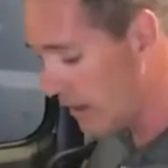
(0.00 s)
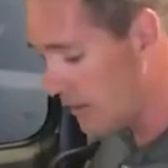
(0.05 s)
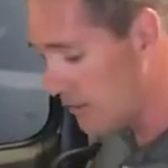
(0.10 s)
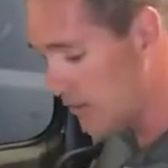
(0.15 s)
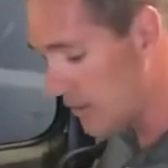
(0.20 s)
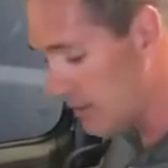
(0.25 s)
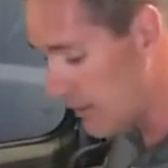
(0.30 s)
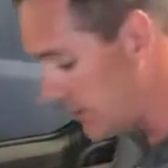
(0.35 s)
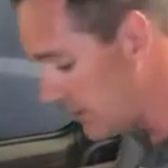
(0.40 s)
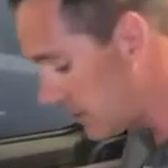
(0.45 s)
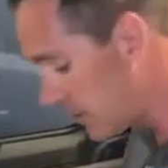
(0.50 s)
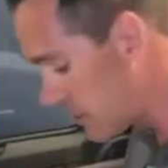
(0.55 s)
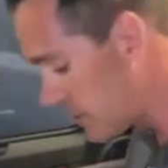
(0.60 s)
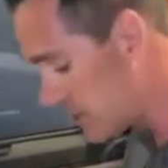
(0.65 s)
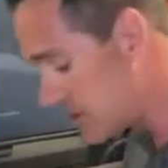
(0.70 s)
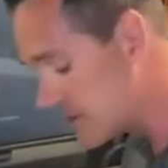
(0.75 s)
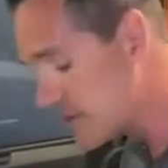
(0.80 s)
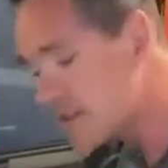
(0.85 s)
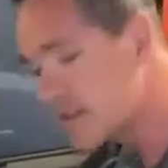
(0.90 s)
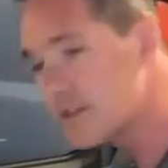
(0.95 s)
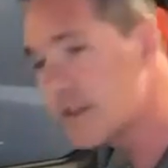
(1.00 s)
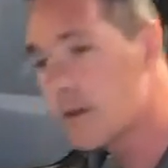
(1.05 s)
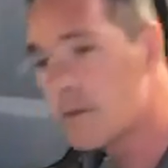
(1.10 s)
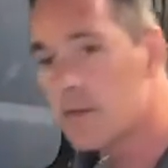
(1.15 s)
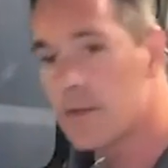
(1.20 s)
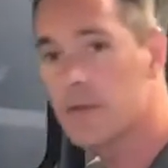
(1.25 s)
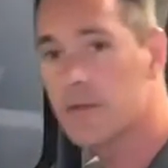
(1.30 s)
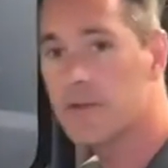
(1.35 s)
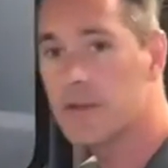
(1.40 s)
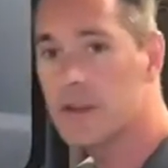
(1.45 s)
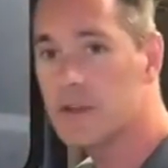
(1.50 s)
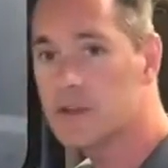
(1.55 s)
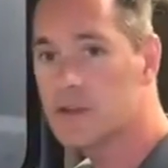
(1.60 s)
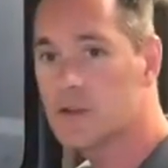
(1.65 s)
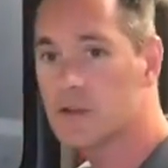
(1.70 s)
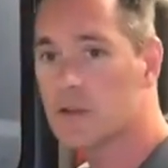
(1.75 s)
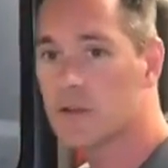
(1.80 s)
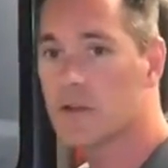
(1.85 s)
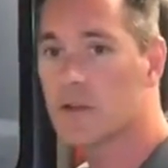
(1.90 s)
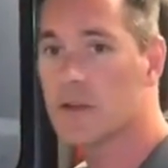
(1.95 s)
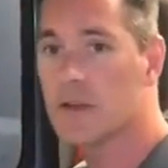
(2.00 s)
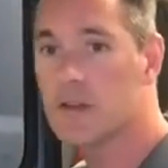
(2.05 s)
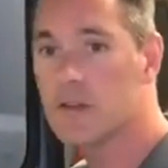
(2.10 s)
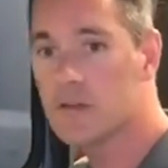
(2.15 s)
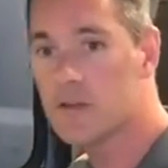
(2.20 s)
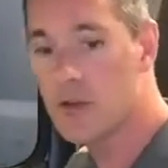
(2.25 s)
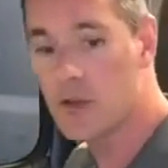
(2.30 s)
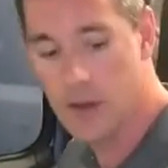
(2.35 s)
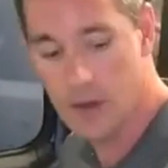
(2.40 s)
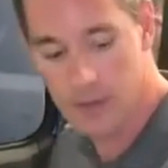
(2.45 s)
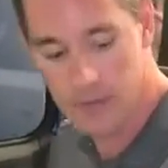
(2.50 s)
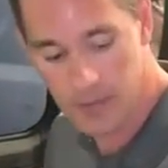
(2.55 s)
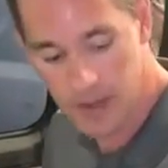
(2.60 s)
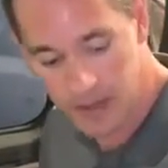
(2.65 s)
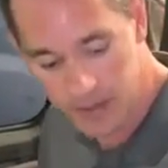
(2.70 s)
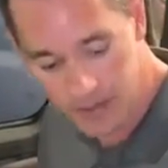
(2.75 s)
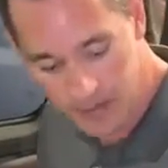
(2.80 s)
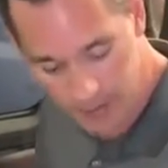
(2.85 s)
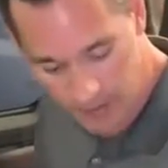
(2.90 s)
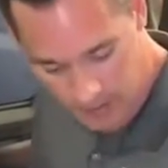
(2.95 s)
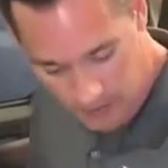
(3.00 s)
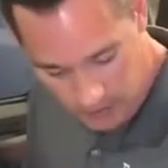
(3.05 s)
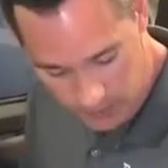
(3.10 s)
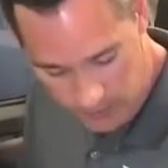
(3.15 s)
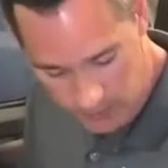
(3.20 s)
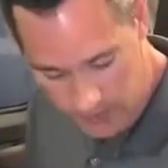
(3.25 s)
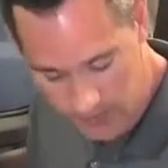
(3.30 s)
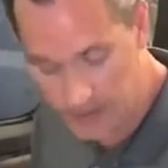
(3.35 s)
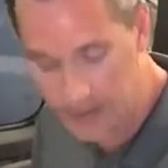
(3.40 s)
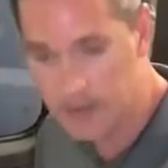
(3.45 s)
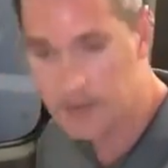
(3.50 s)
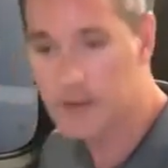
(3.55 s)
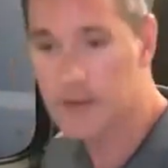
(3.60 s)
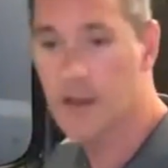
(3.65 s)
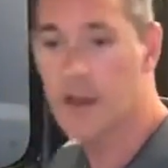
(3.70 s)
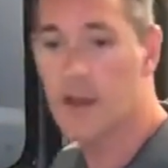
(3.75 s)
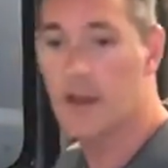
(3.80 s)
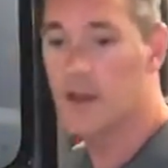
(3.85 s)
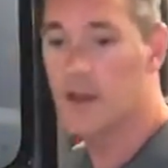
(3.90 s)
So these are just some of the features of these amazing new seats.